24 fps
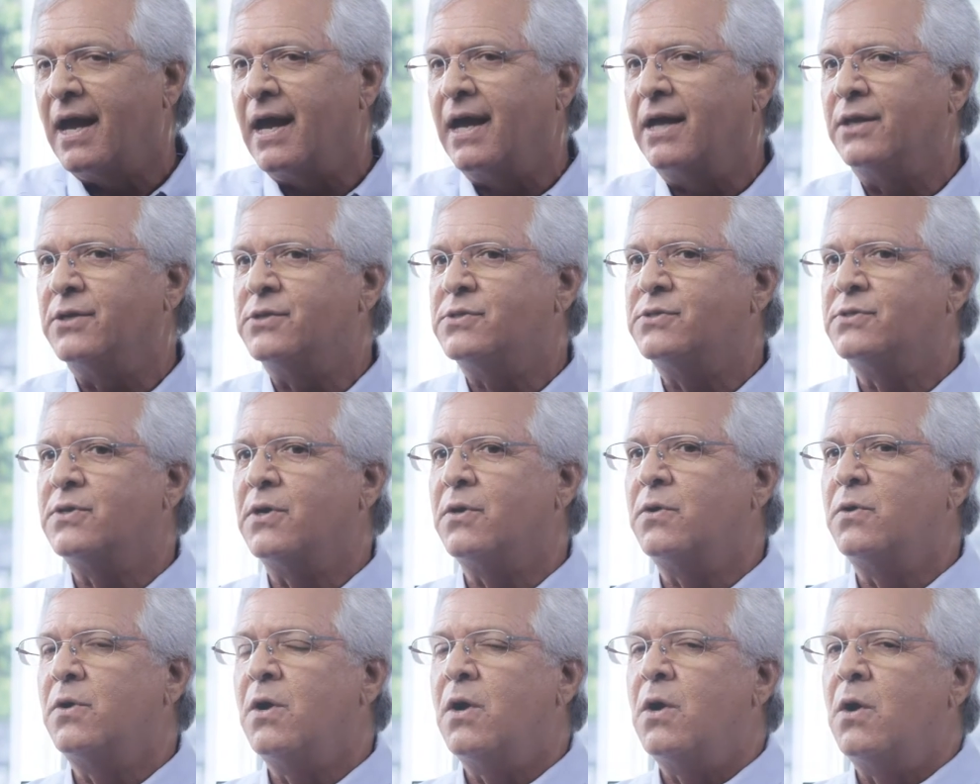And
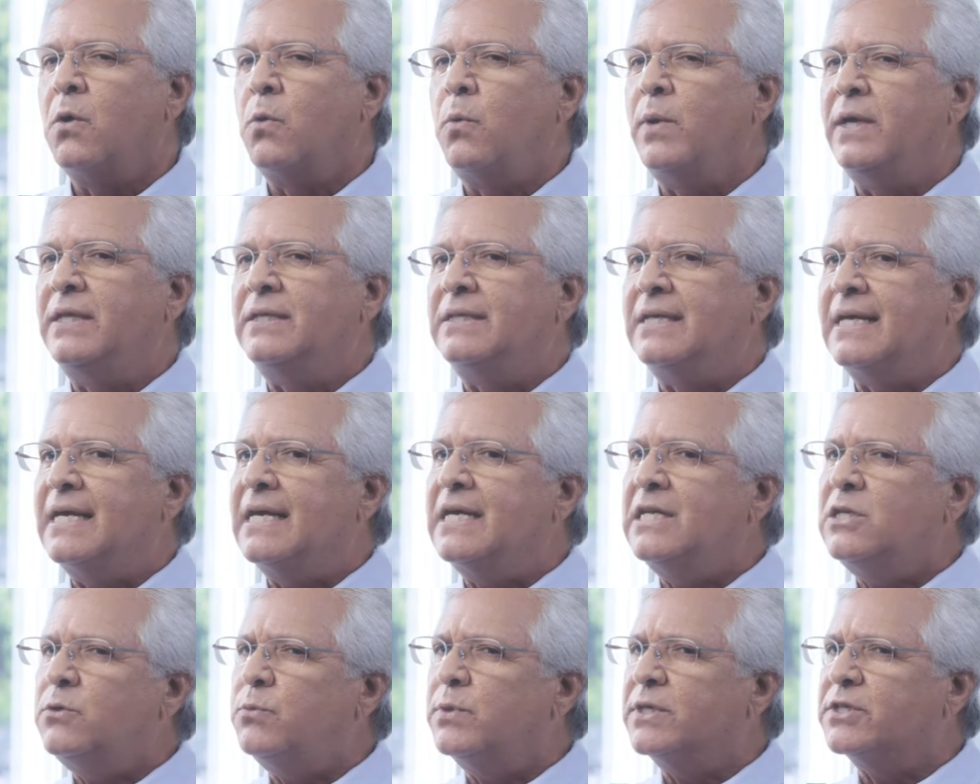so we
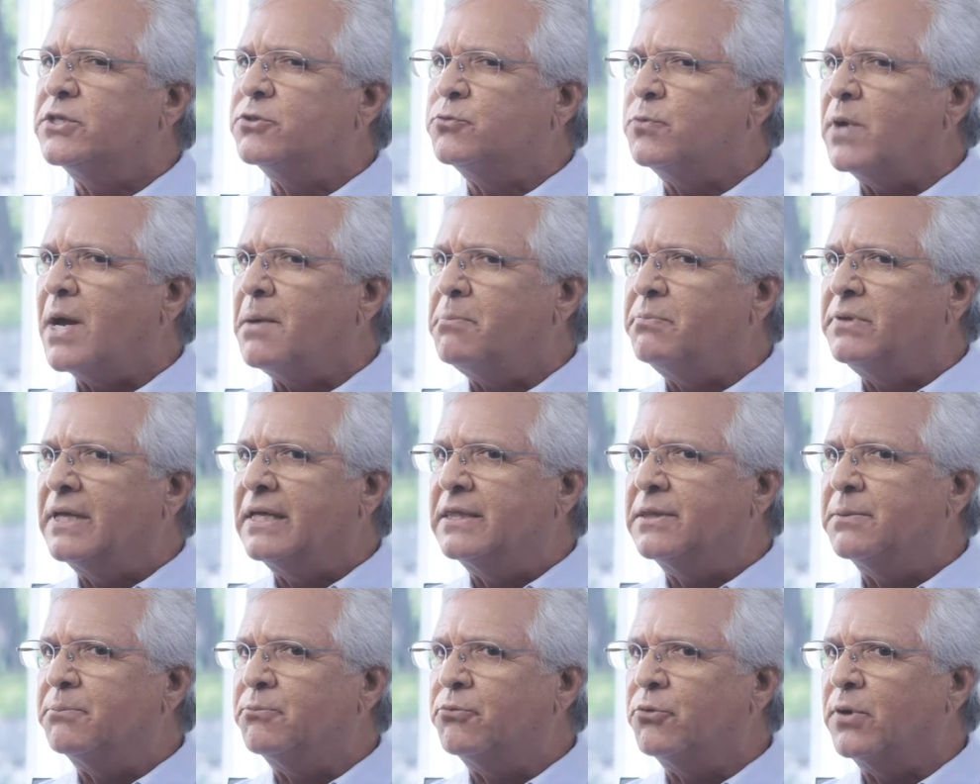tend to
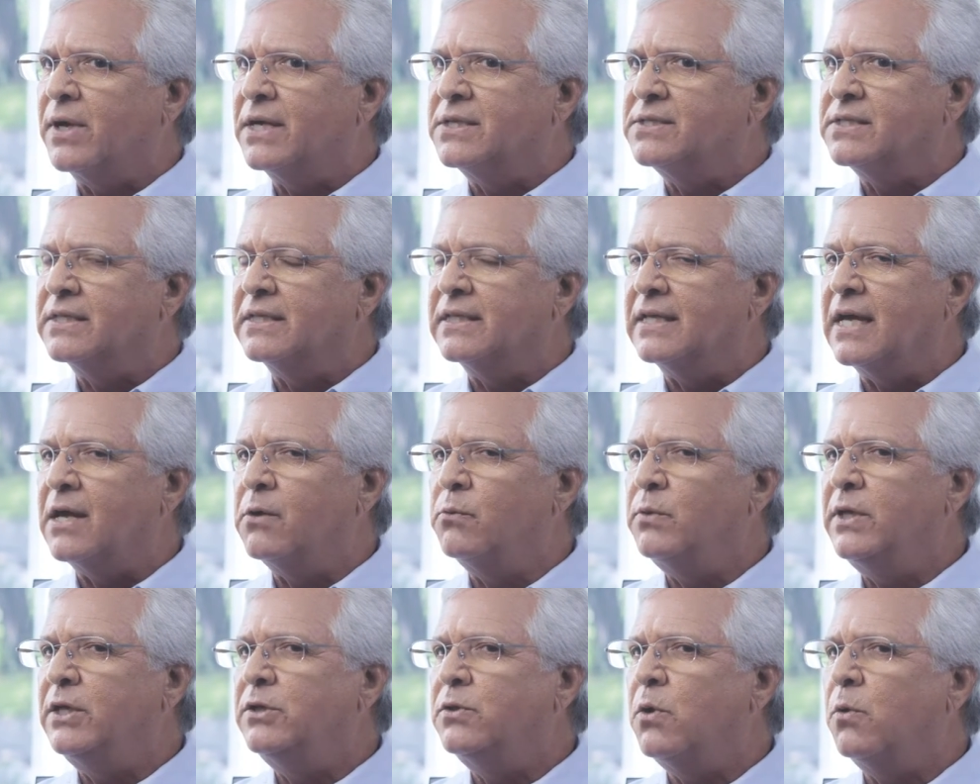extrapolate the present and we